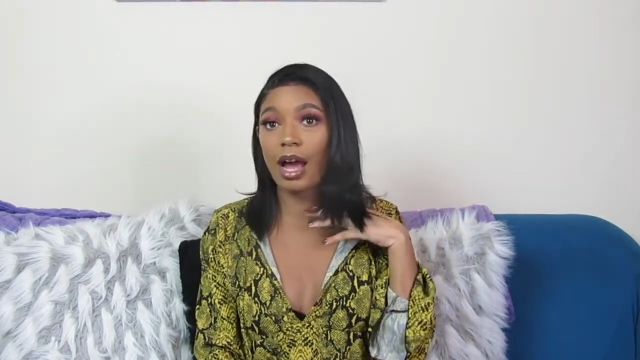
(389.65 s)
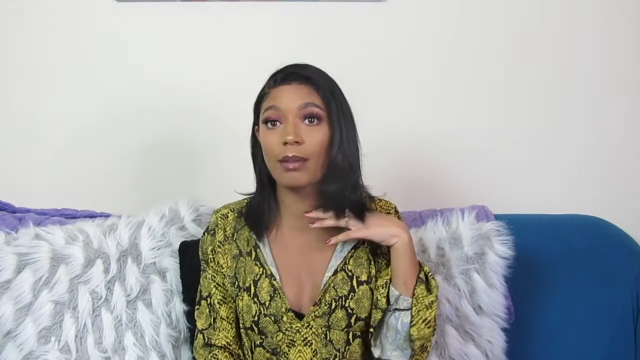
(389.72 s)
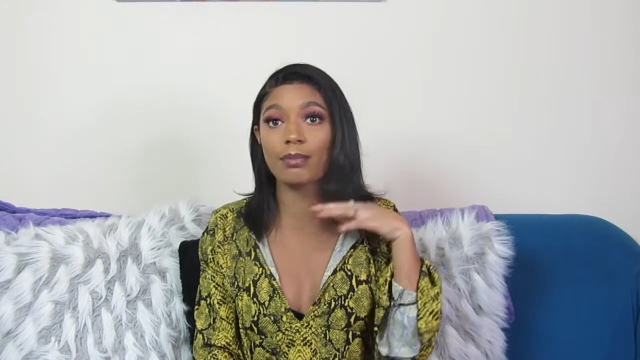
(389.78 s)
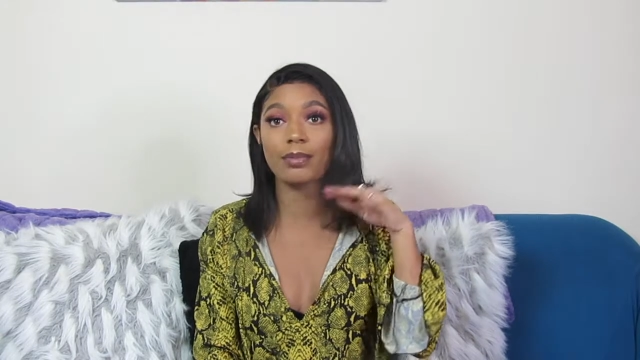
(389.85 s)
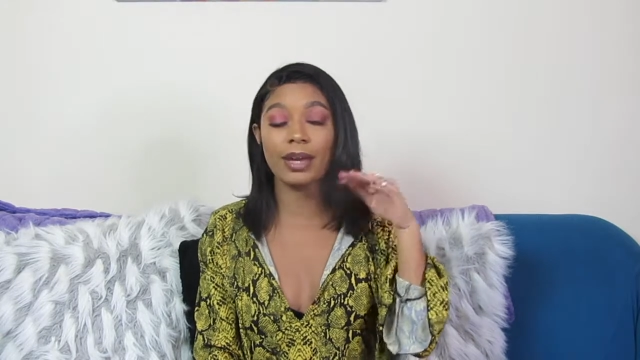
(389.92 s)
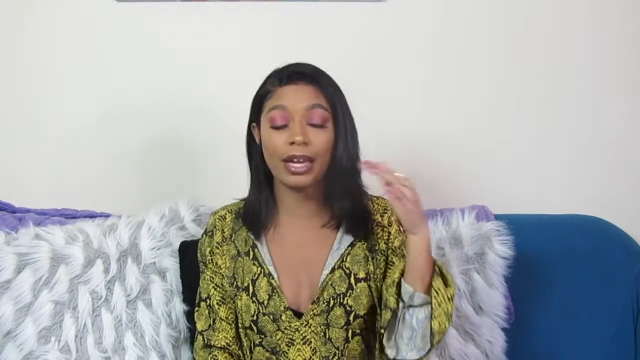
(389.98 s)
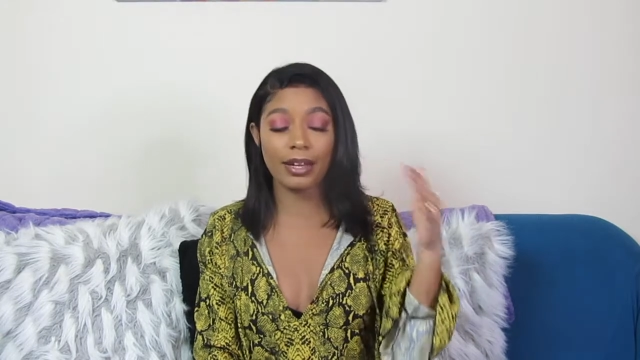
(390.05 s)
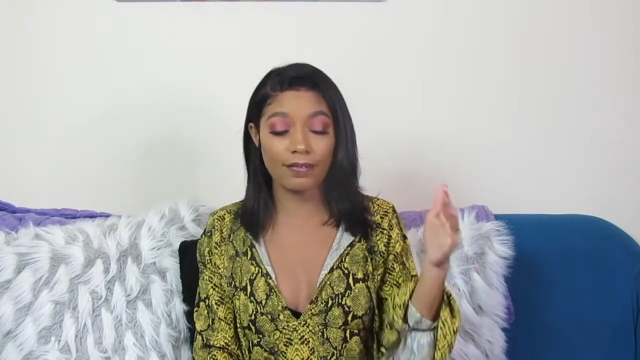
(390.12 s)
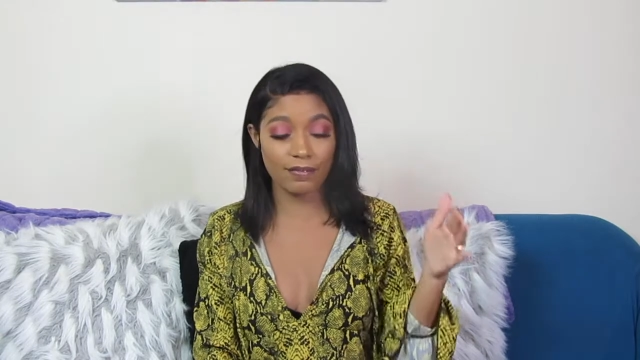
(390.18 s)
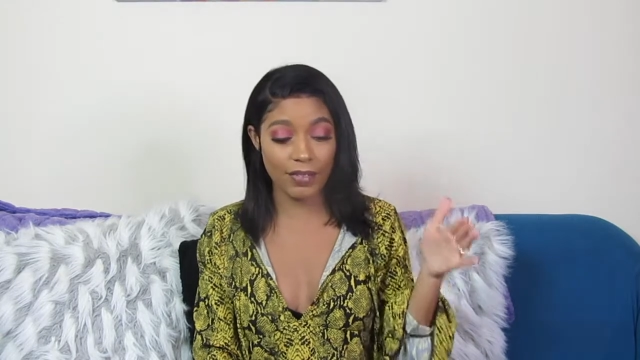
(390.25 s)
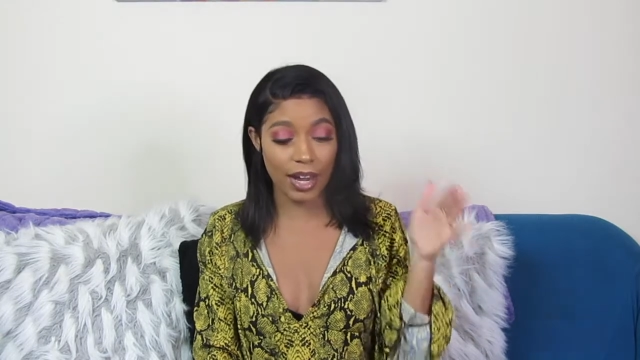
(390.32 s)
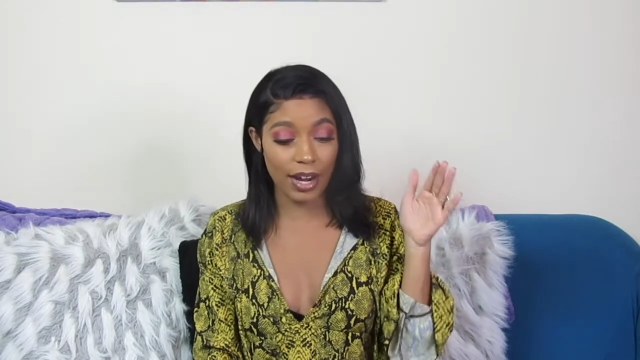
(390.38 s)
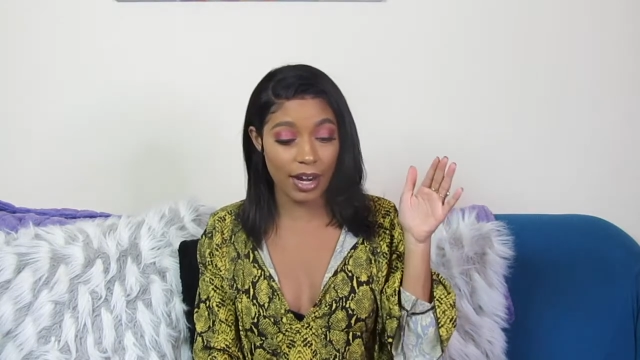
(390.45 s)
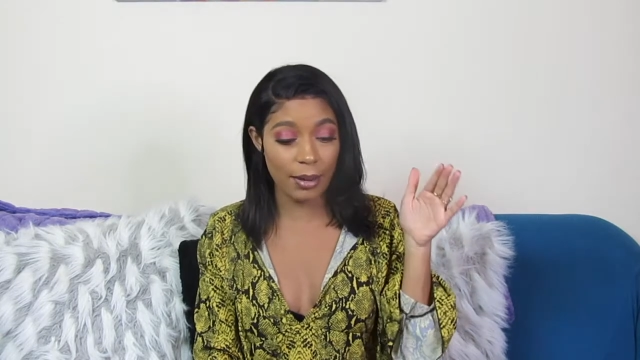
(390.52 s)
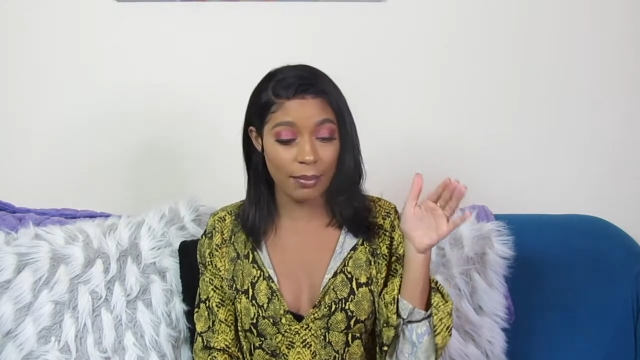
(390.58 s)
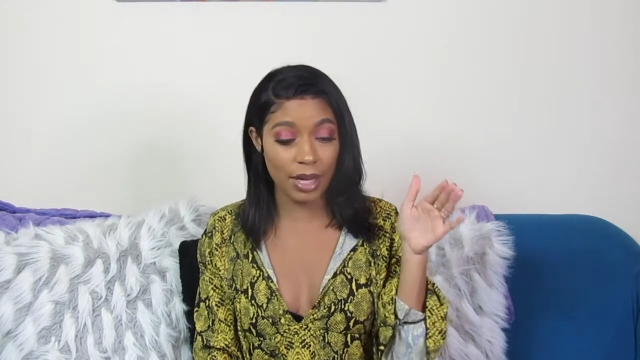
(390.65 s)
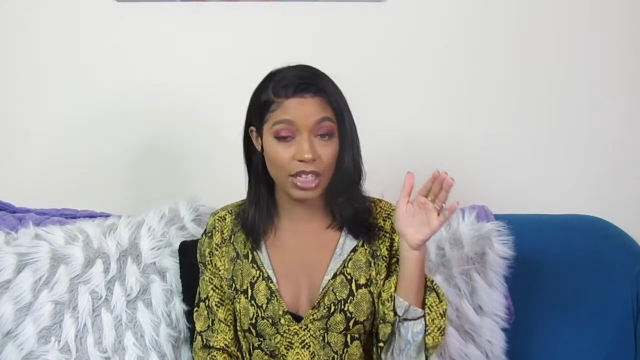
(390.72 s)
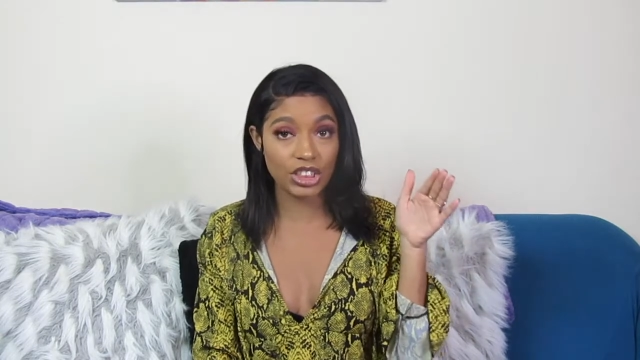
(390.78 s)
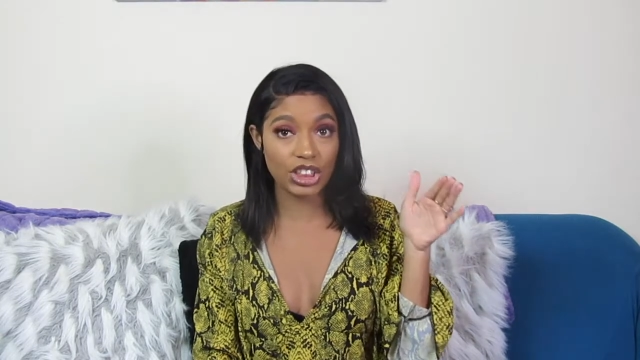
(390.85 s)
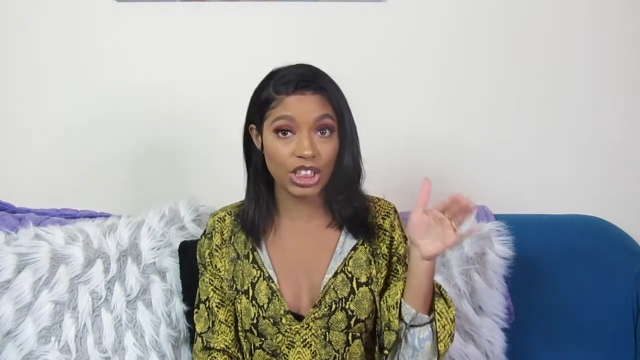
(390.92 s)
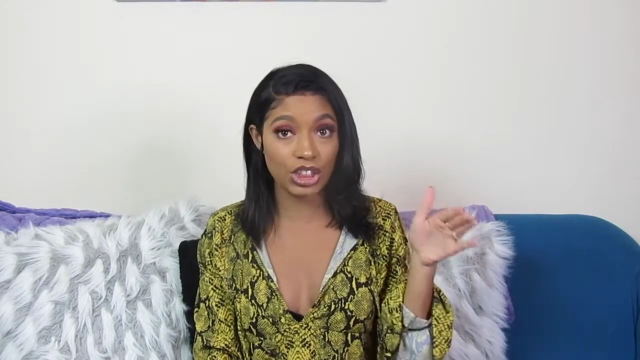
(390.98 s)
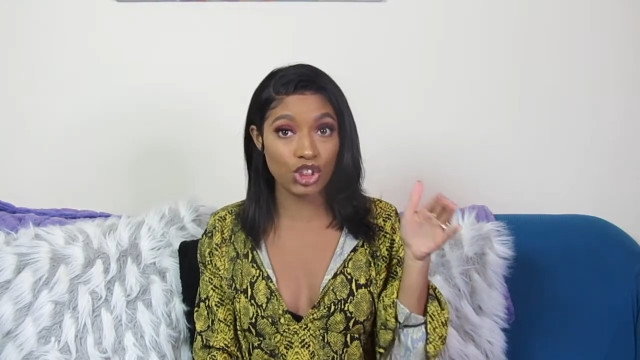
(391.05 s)
I'm very
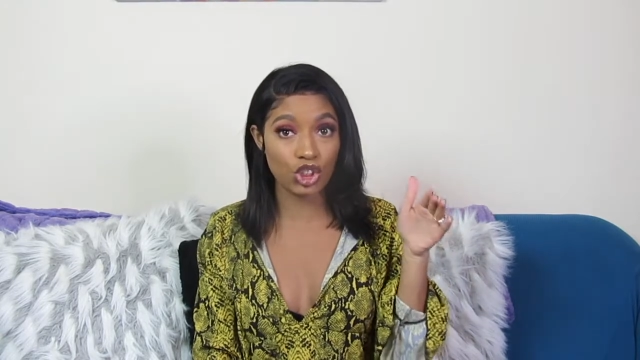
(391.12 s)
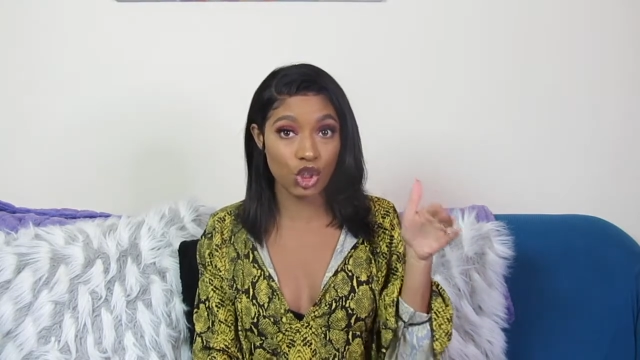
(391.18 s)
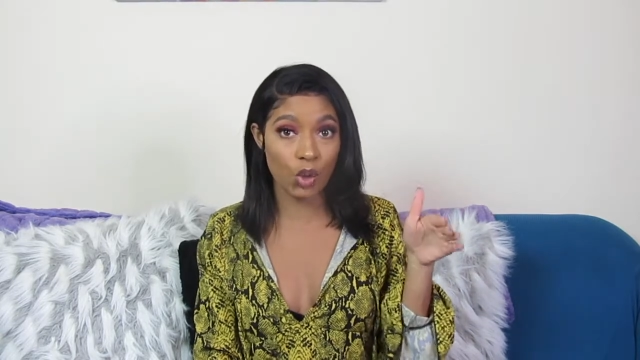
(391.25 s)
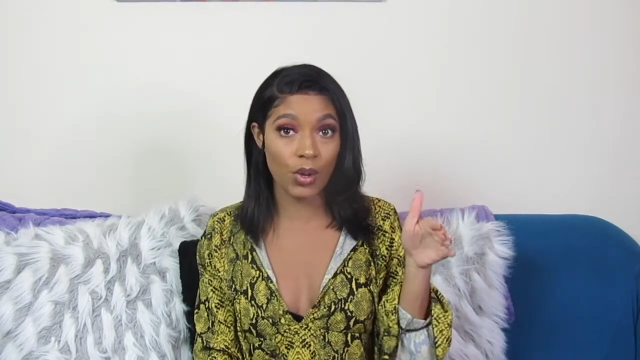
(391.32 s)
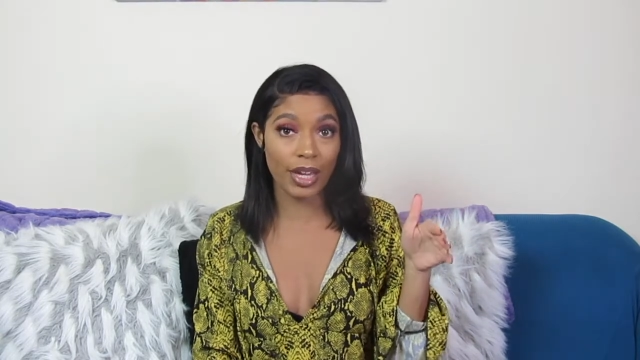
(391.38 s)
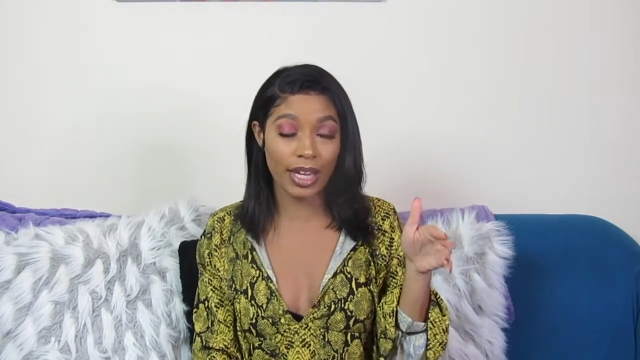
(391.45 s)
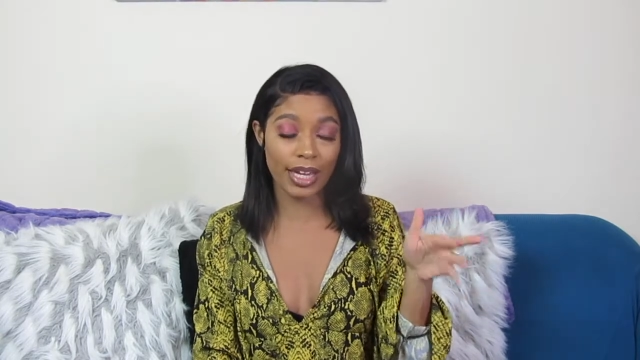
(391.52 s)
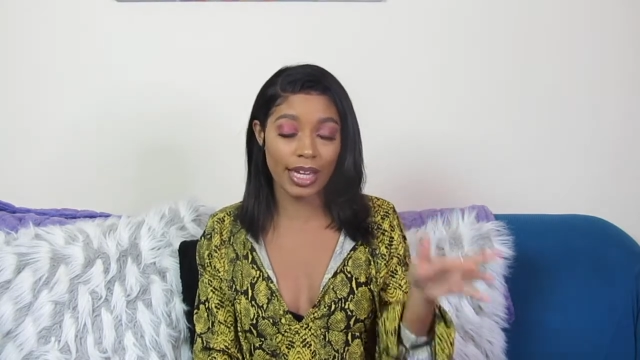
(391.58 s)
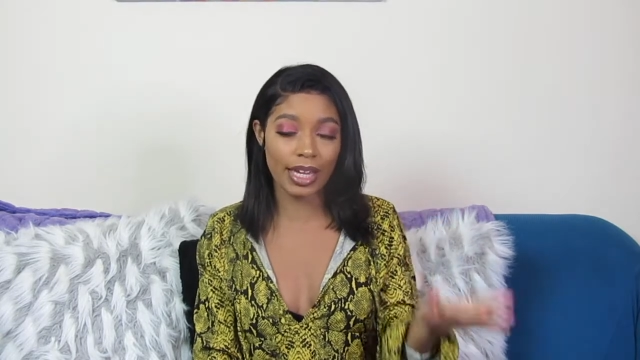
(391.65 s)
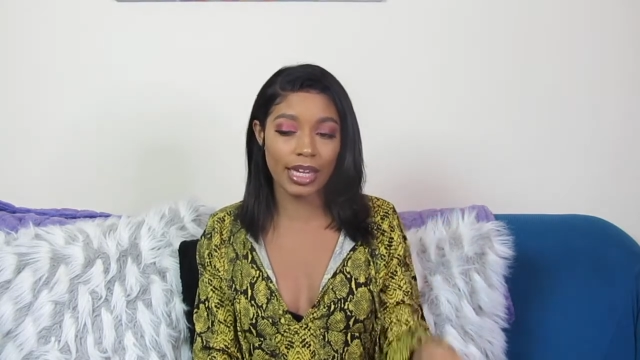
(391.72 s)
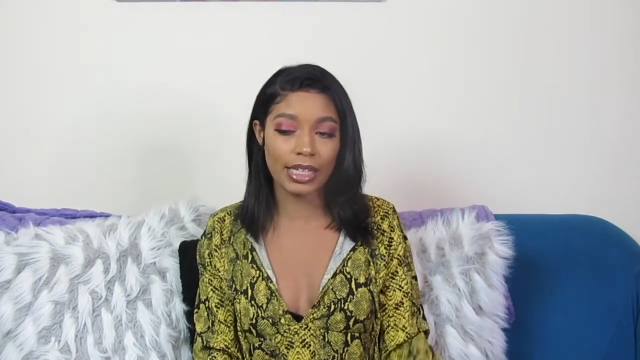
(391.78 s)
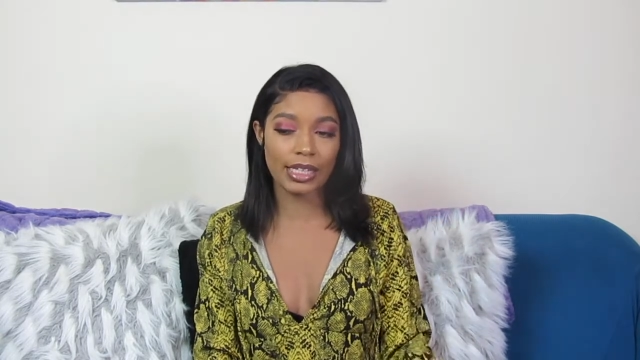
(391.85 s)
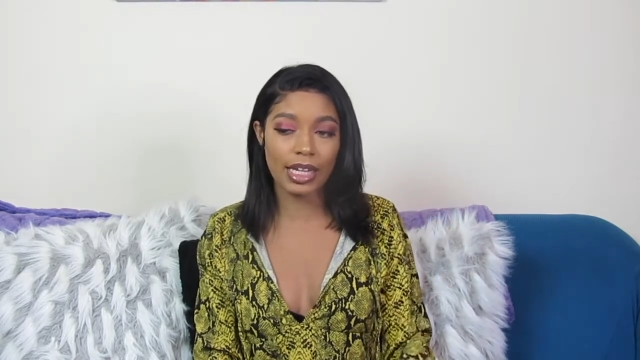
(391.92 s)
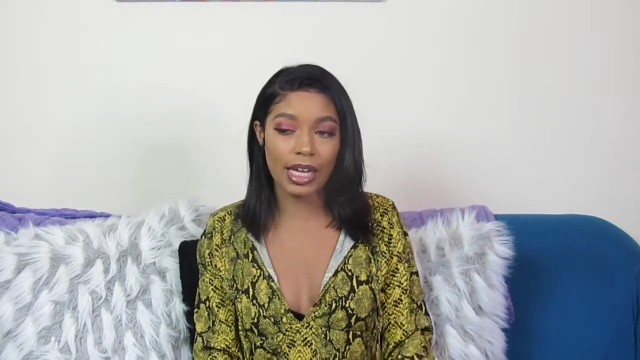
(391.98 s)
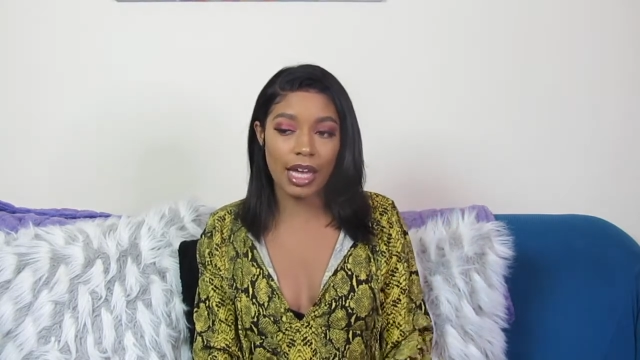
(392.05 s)
much enjoying it.